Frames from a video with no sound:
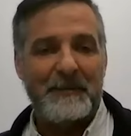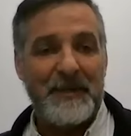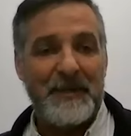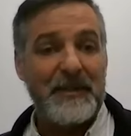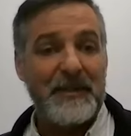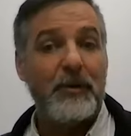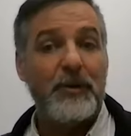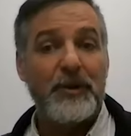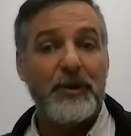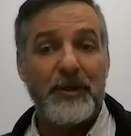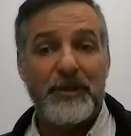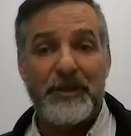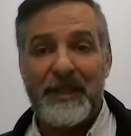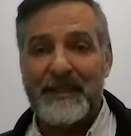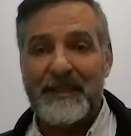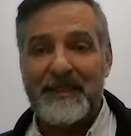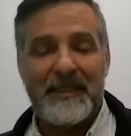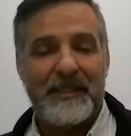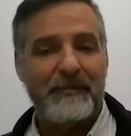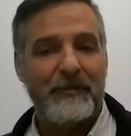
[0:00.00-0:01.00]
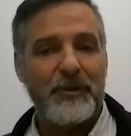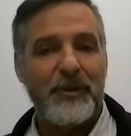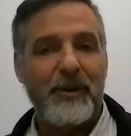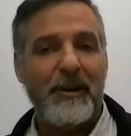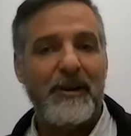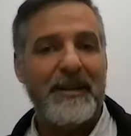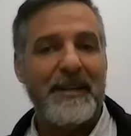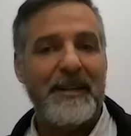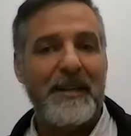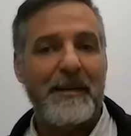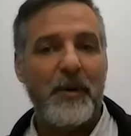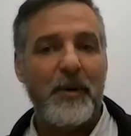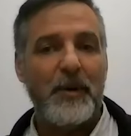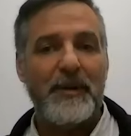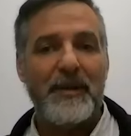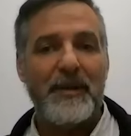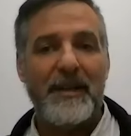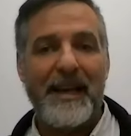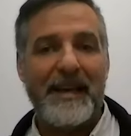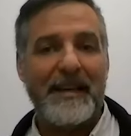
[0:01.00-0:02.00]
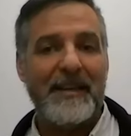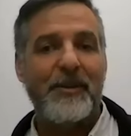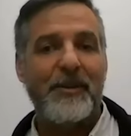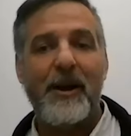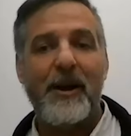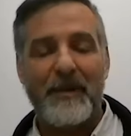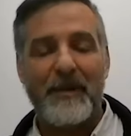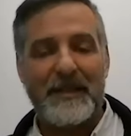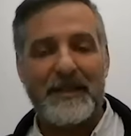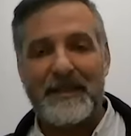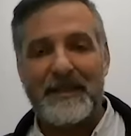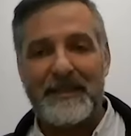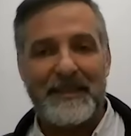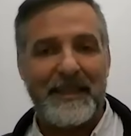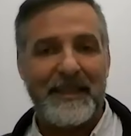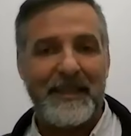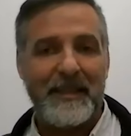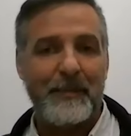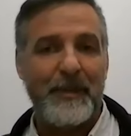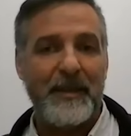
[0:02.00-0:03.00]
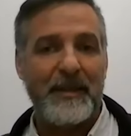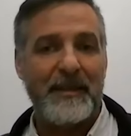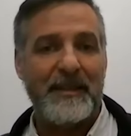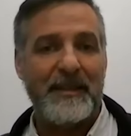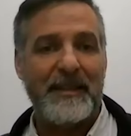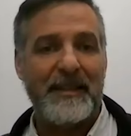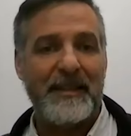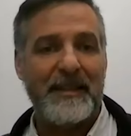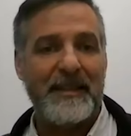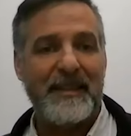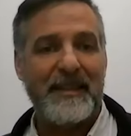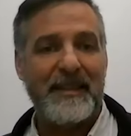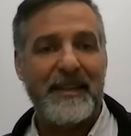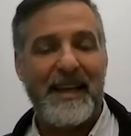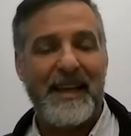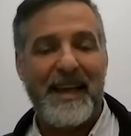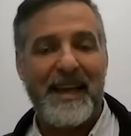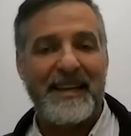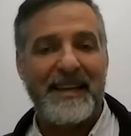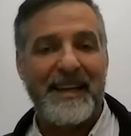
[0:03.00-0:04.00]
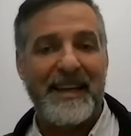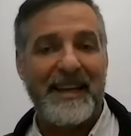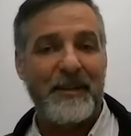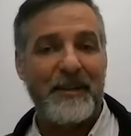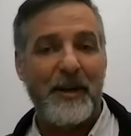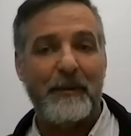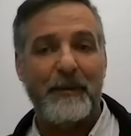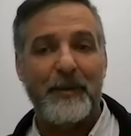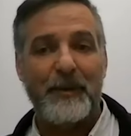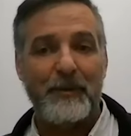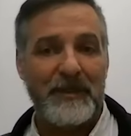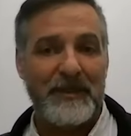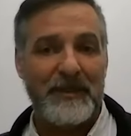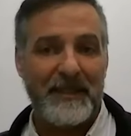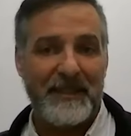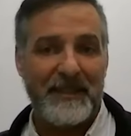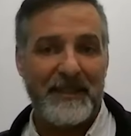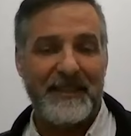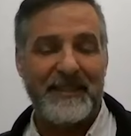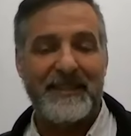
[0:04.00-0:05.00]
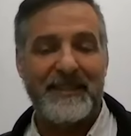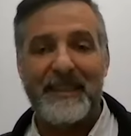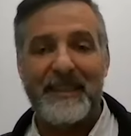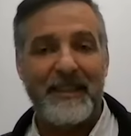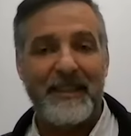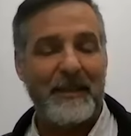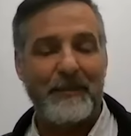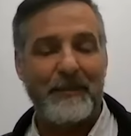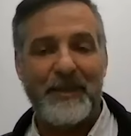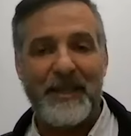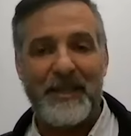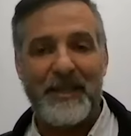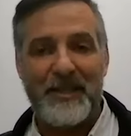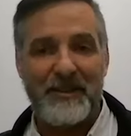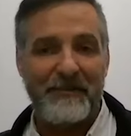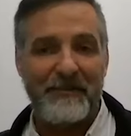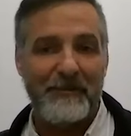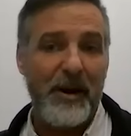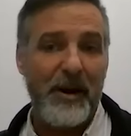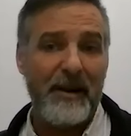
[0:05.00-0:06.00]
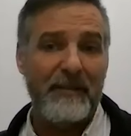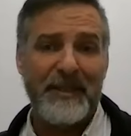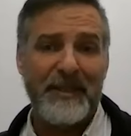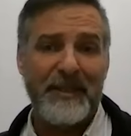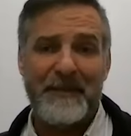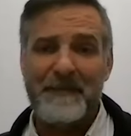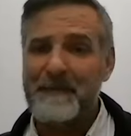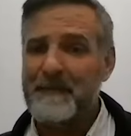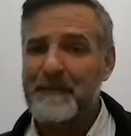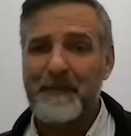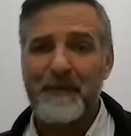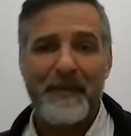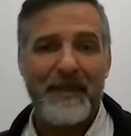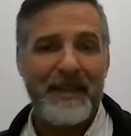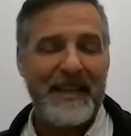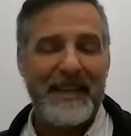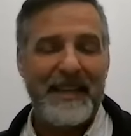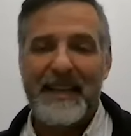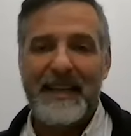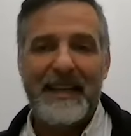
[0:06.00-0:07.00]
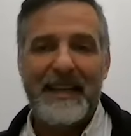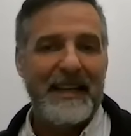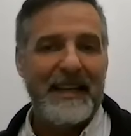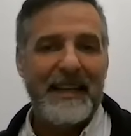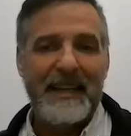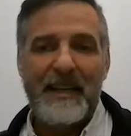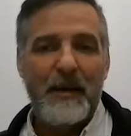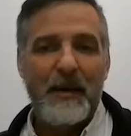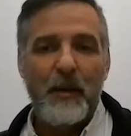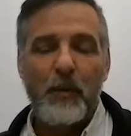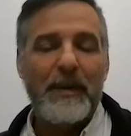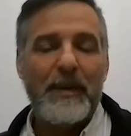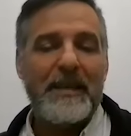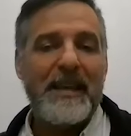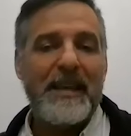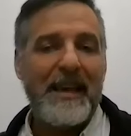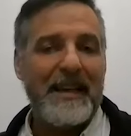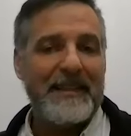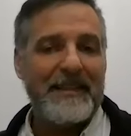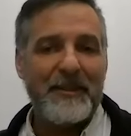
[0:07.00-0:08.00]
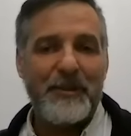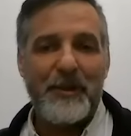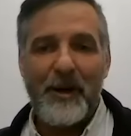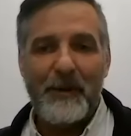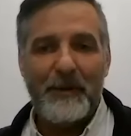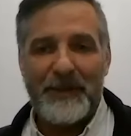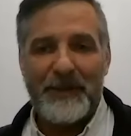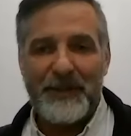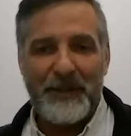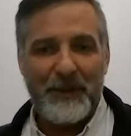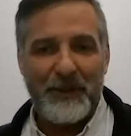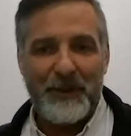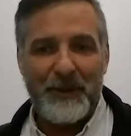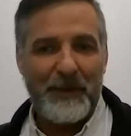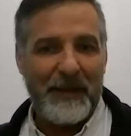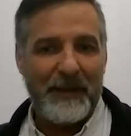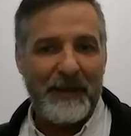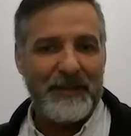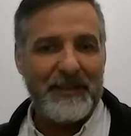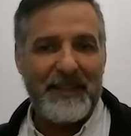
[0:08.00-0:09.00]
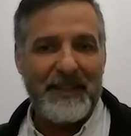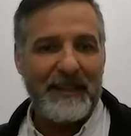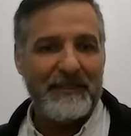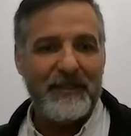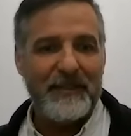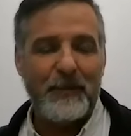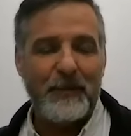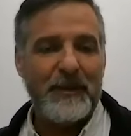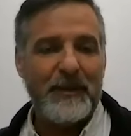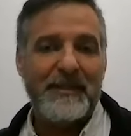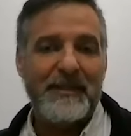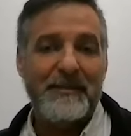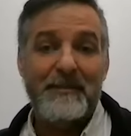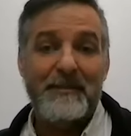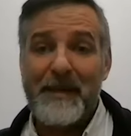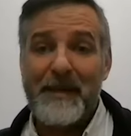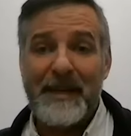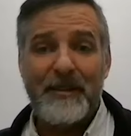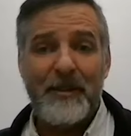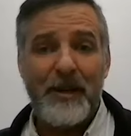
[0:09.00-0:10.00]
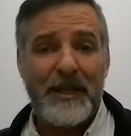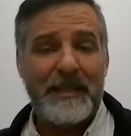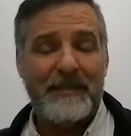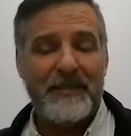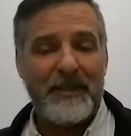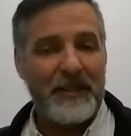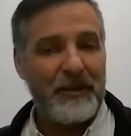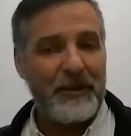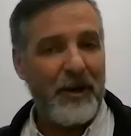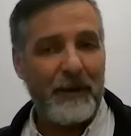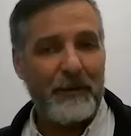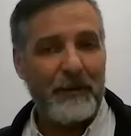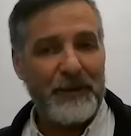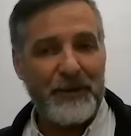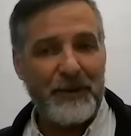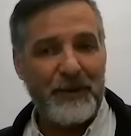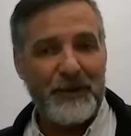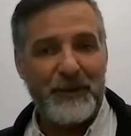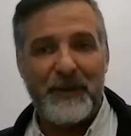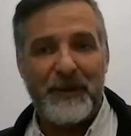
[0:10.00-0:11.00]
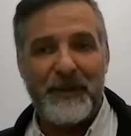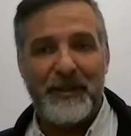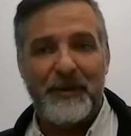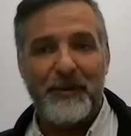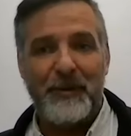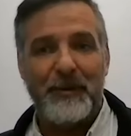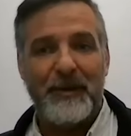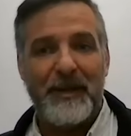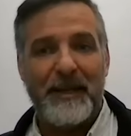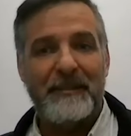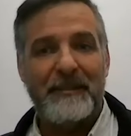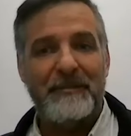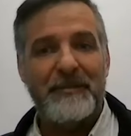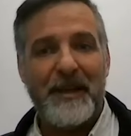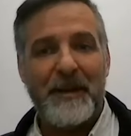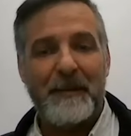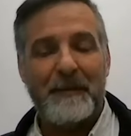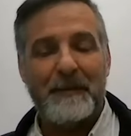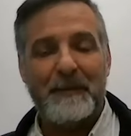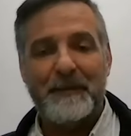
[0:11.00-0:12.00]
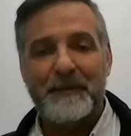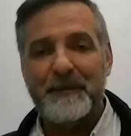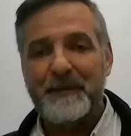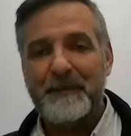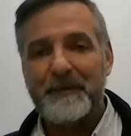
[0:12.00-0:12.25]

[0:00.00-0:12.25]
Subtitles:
social justice, if we're talking about economic sustainability and economic resilience and the elimination of poverty, we can't accomplish those by ourselves, and we may not even accomplish those within our own lifetime.